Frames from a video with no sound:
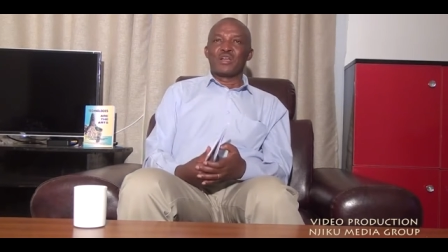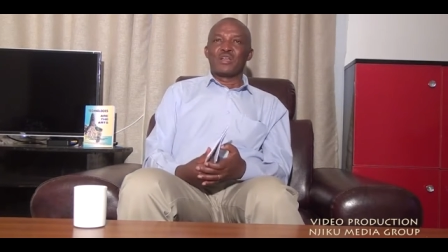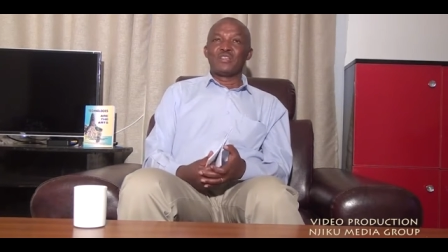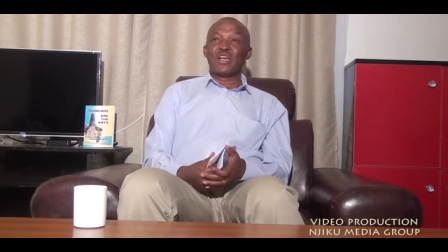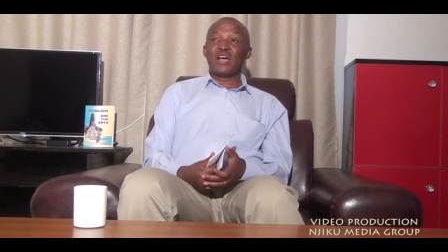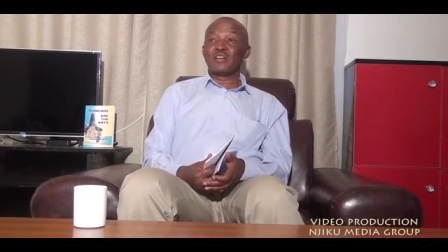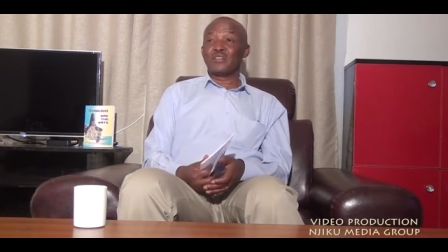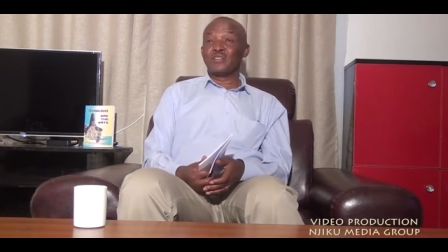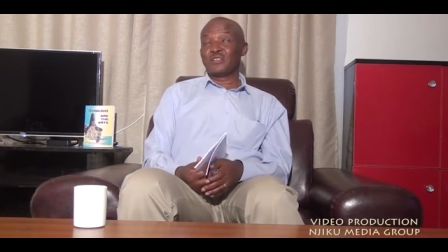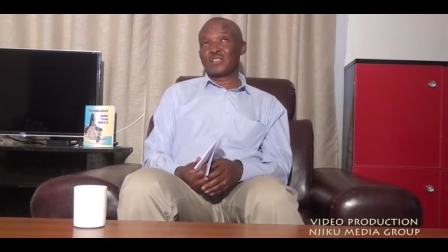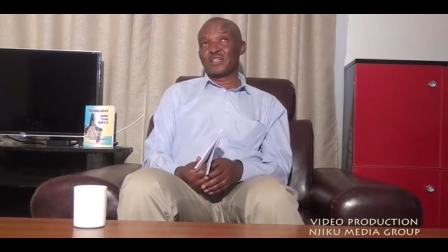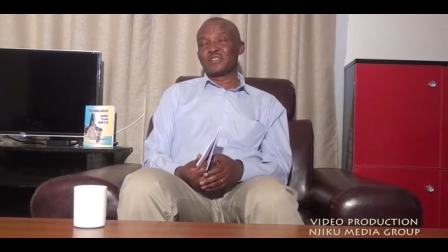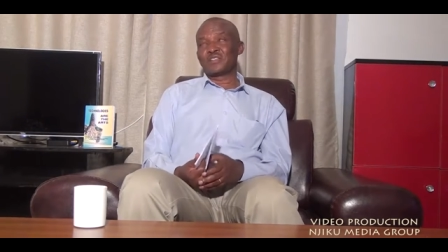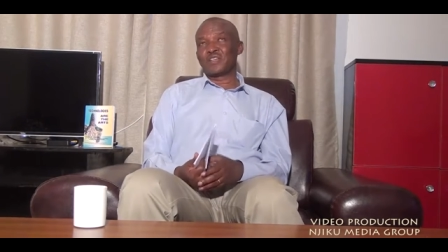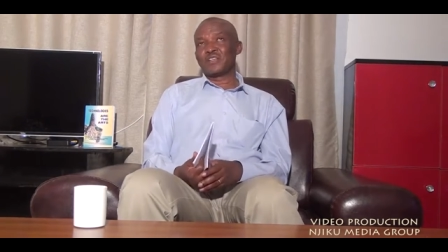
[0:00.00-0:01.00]
young
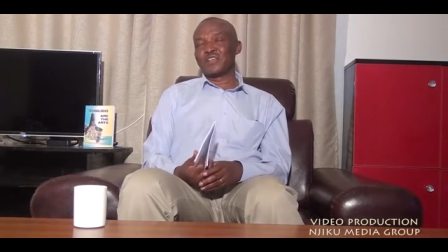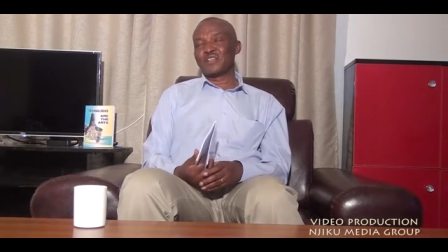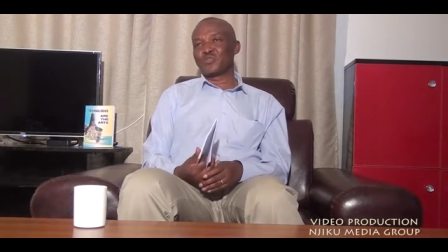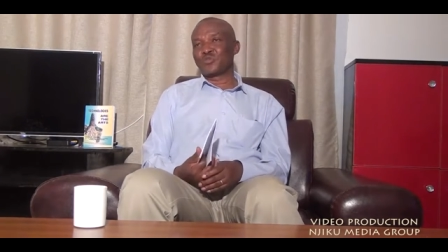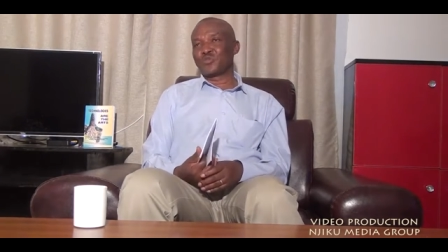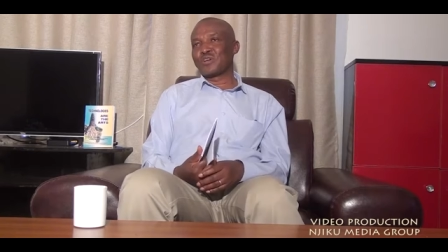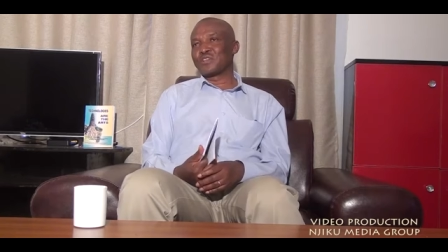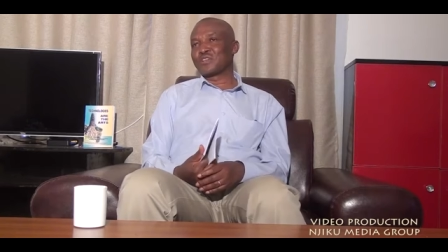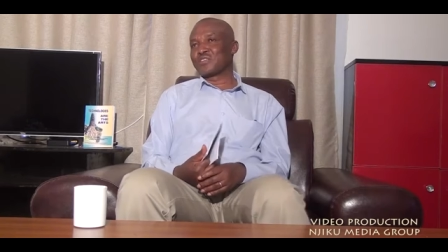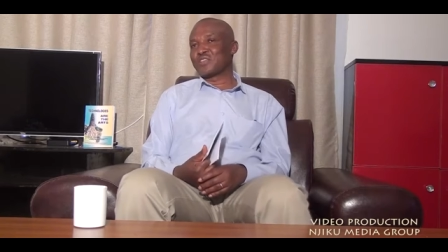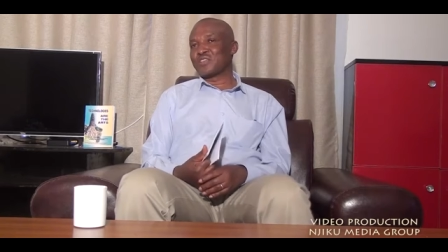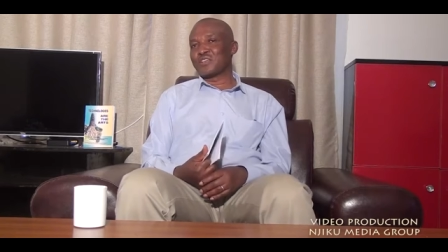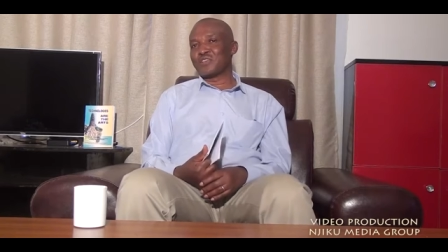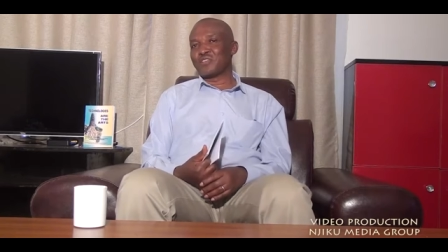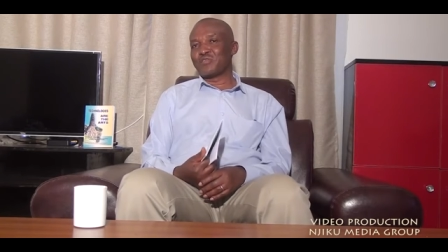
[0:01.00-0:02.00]
Tanzanians want,
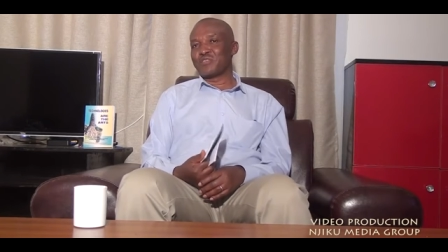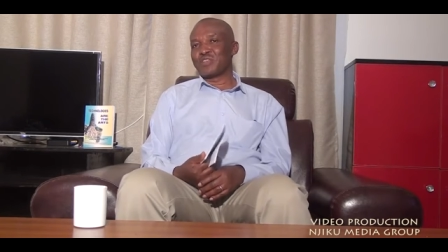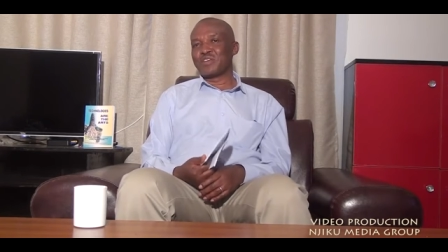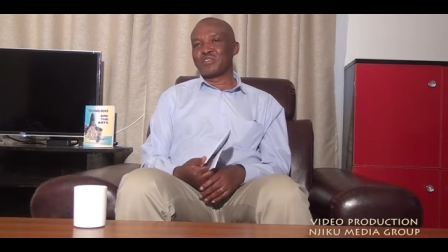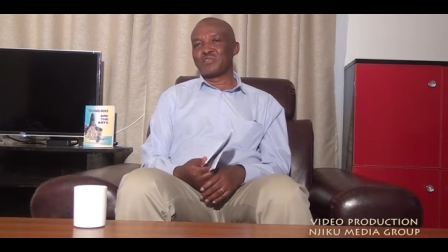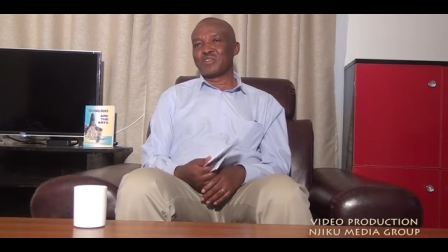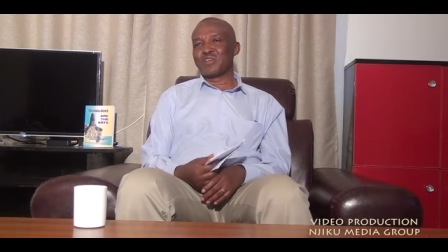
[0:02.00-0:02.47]
they,